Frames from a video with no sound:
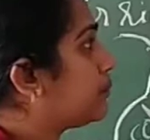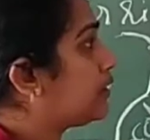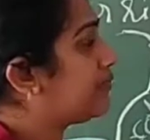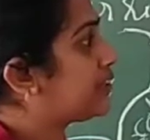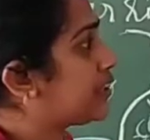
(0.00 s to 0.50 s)

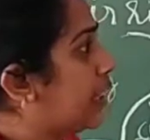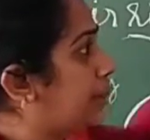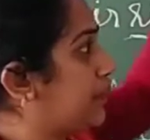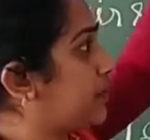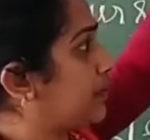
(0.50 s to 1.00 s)
lifted
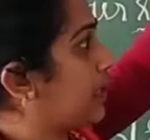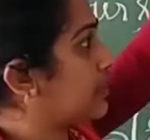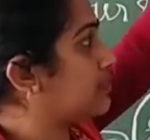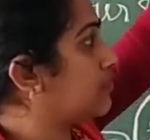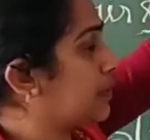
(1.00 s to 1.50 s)
up, air
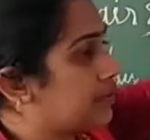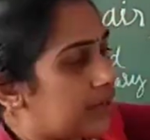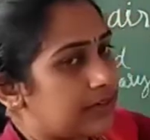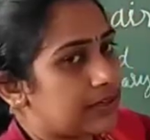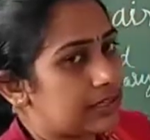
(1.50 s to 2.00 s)
has been
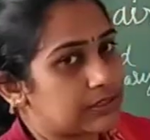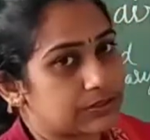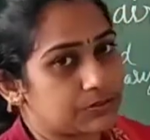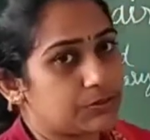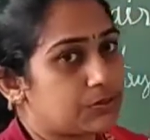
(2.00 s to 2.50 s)
entered
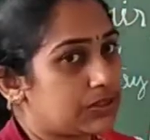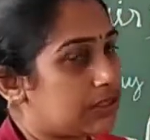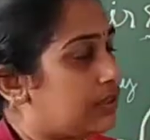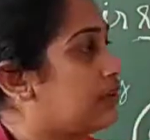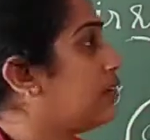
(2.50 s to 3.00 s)
into
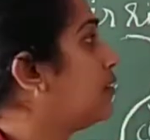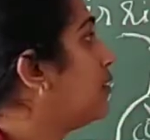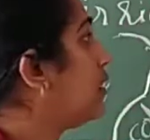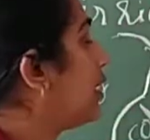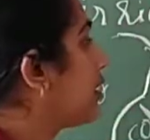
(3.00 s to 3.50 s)

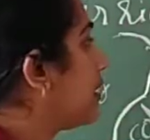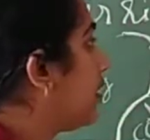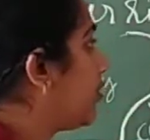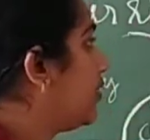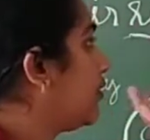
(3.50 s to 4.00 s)
the lung
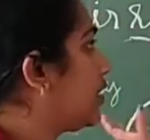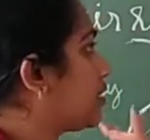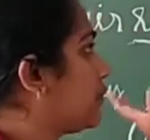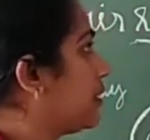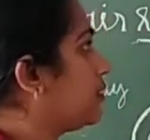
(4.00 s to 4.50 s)
cavity. When it
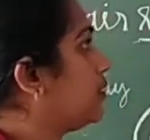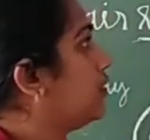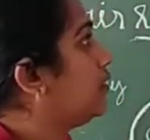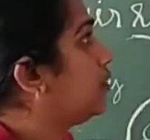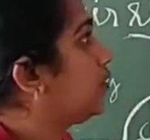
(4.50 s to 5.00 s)
has been
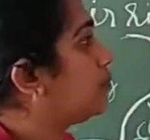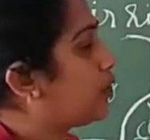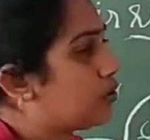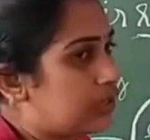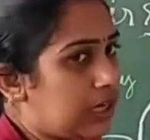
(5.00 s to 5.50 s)

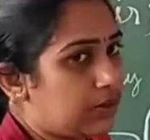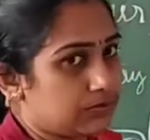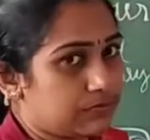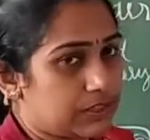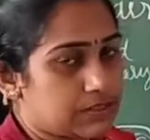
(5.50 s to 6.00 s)
brought
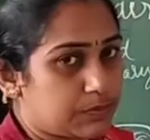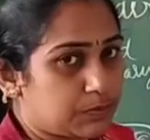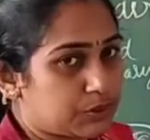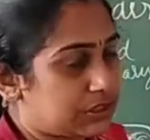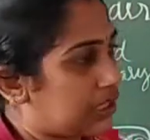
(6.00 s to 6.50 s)
down, when it has been
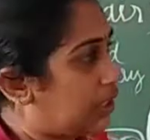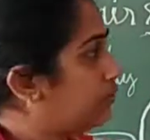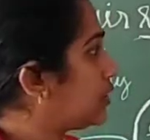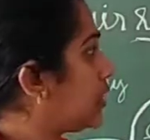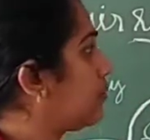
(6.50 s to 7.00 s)
pushed
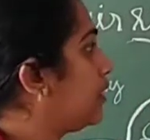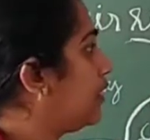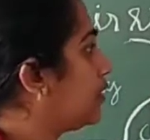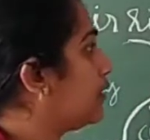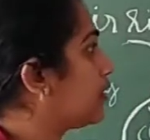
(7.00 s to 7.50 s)
down, it will
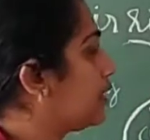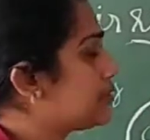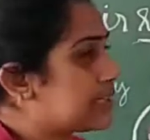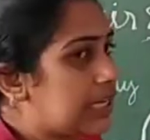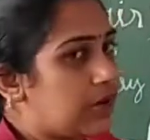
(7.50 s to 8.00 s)
be
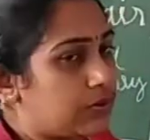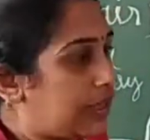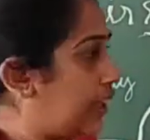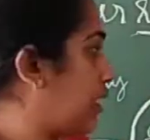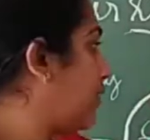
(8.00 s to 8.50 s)
releasing out
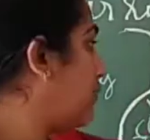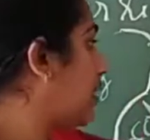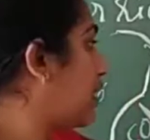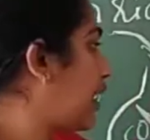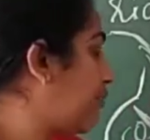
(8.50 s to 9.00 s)
the air. Even
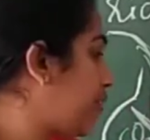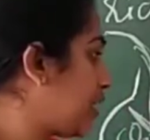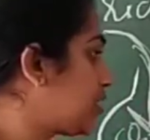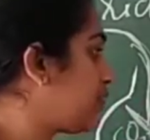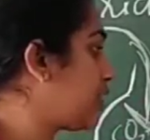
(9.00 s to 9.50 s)
the
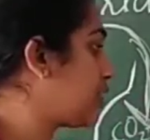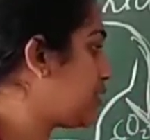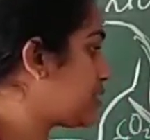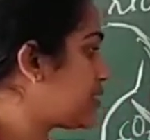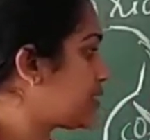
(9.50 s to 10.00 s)
diaphragm's
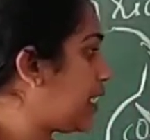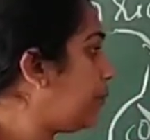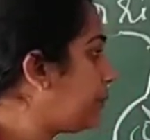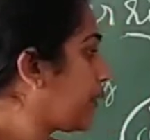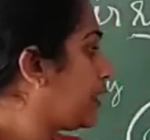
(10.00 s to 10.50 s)
function is the
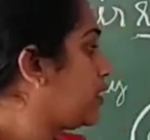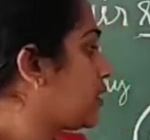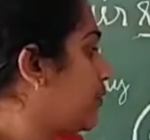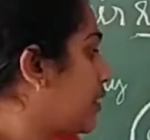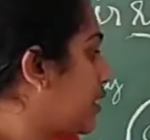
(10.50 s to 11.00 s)

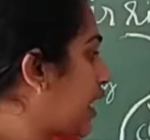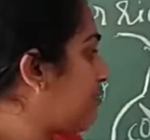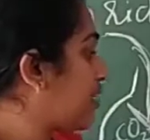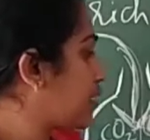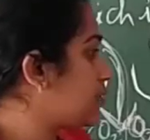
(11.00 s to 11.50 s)
same. So when the
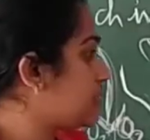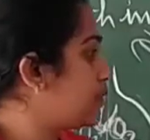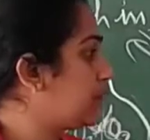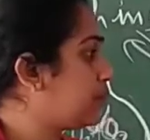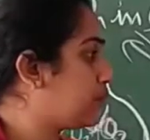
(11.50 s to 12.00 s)
diaphragm has
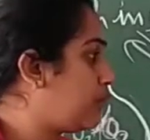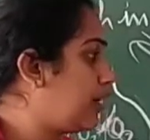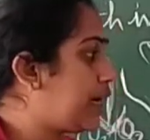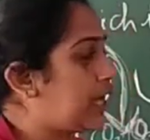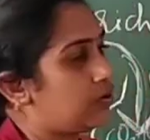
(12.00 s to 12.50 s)
been
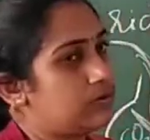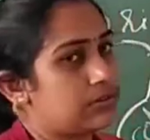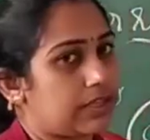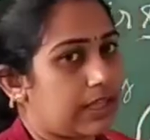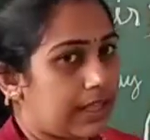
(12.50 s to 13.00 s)
pulled
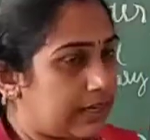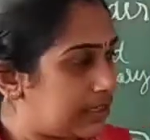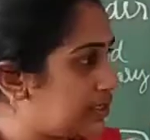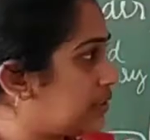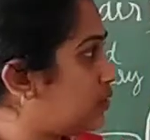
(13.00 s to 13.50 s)
down, air
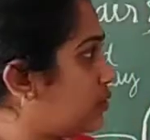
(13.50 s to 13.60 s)
enters into